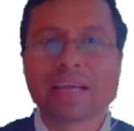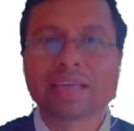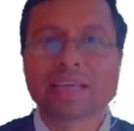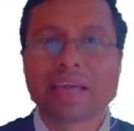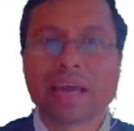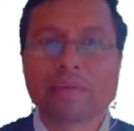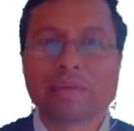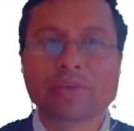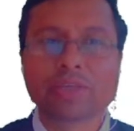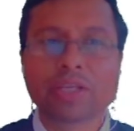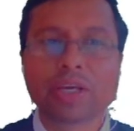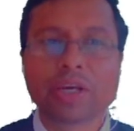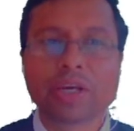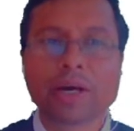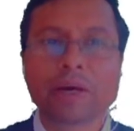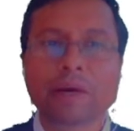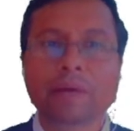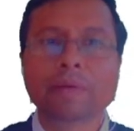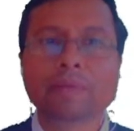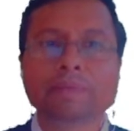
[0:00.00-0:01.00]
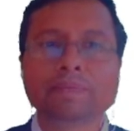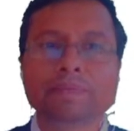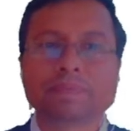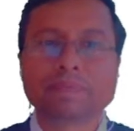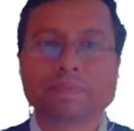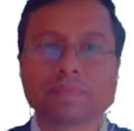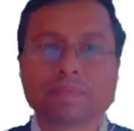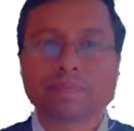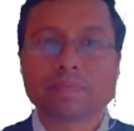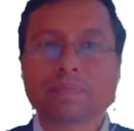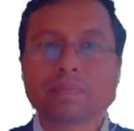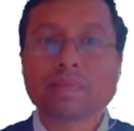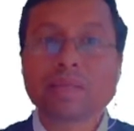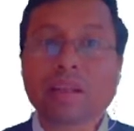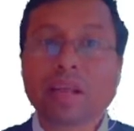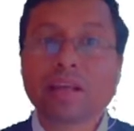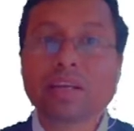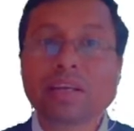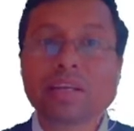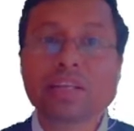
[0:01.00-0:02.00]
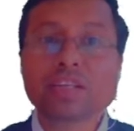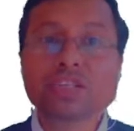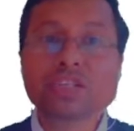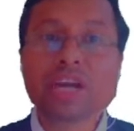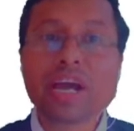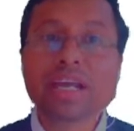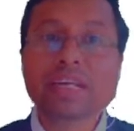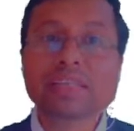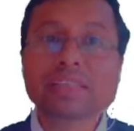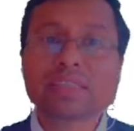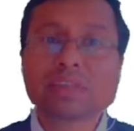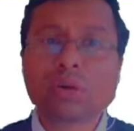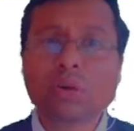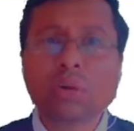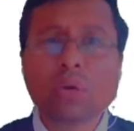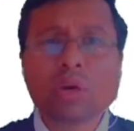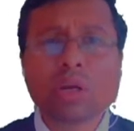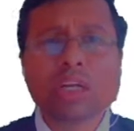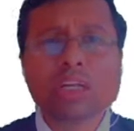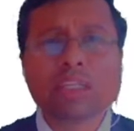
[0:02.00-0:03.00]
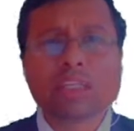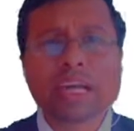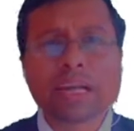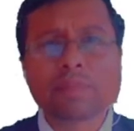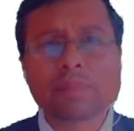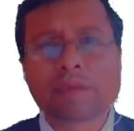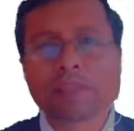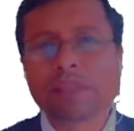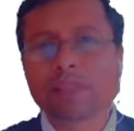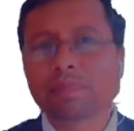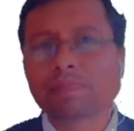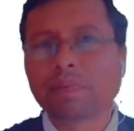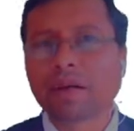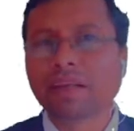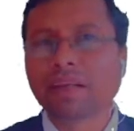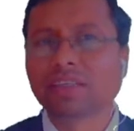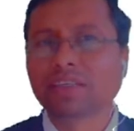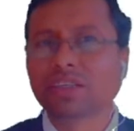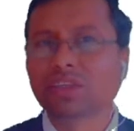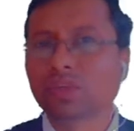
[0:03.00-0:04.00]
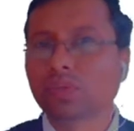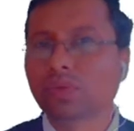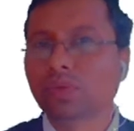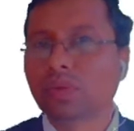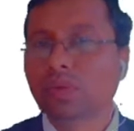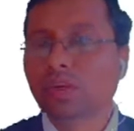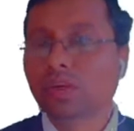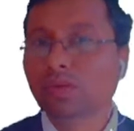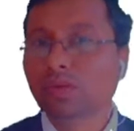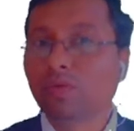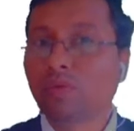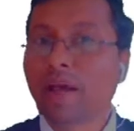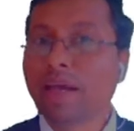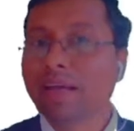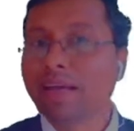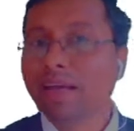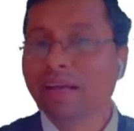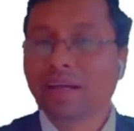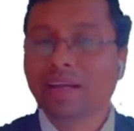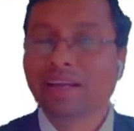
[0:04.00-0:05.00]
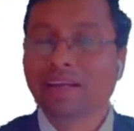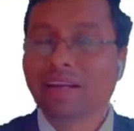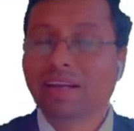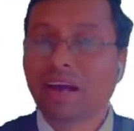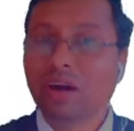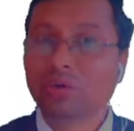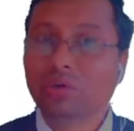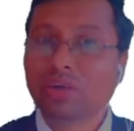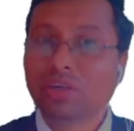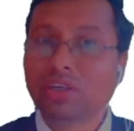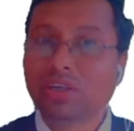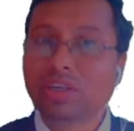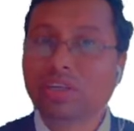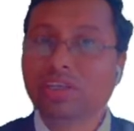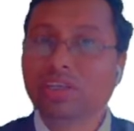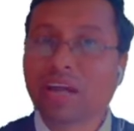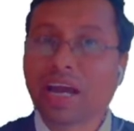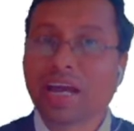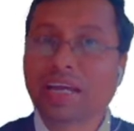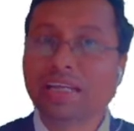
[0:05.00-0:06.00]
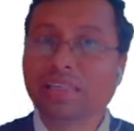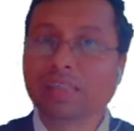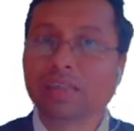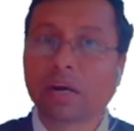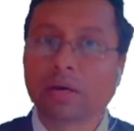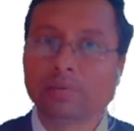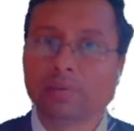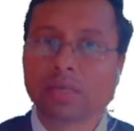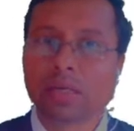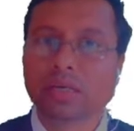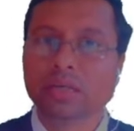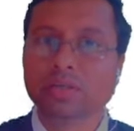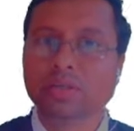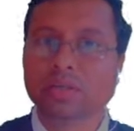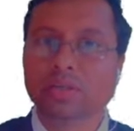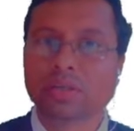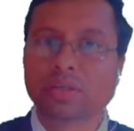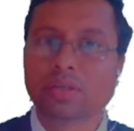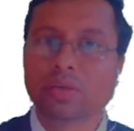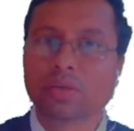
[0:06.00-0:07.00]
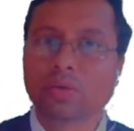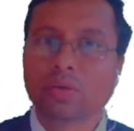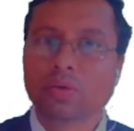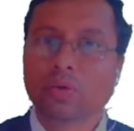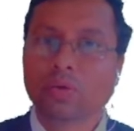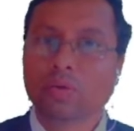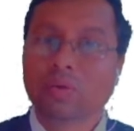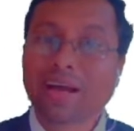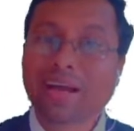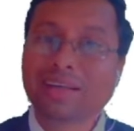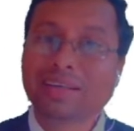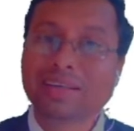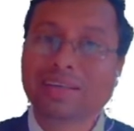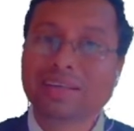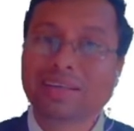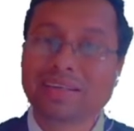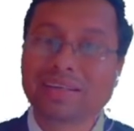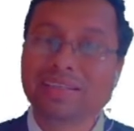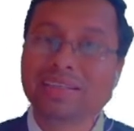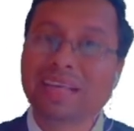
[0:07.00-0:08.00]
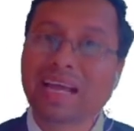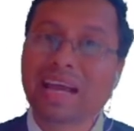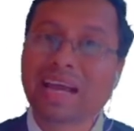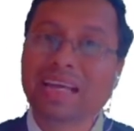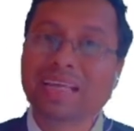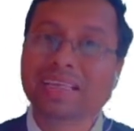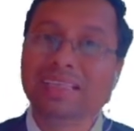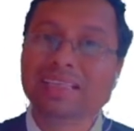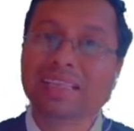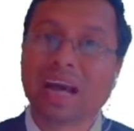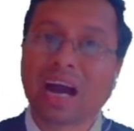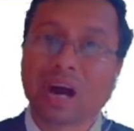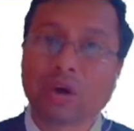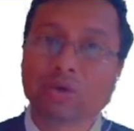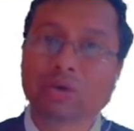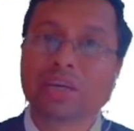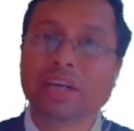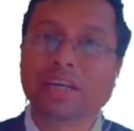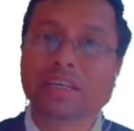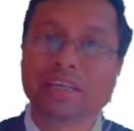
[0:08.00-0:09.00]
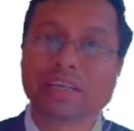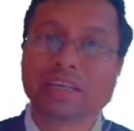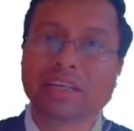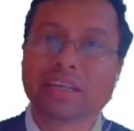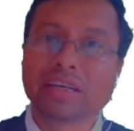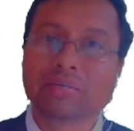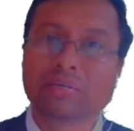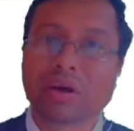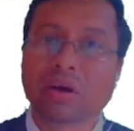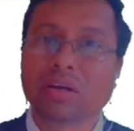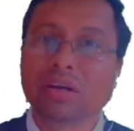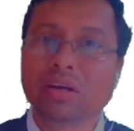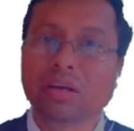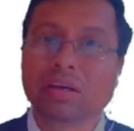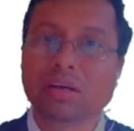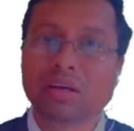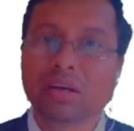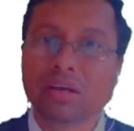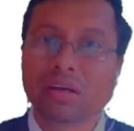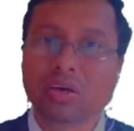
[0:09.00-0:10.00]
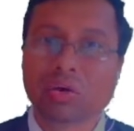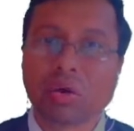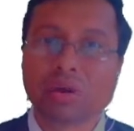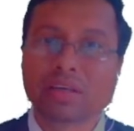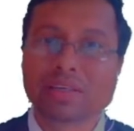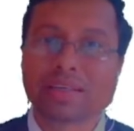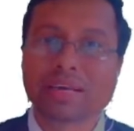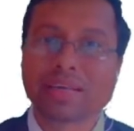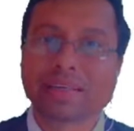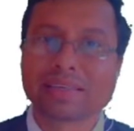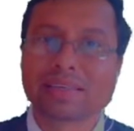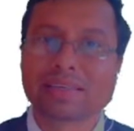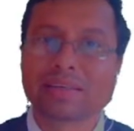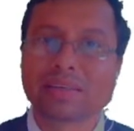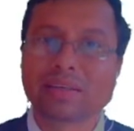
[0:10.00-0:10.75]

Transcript: can be there. TJI is only 10% predictive. Why? Now TJI is obsolete. Why TJI is outdated in modern context?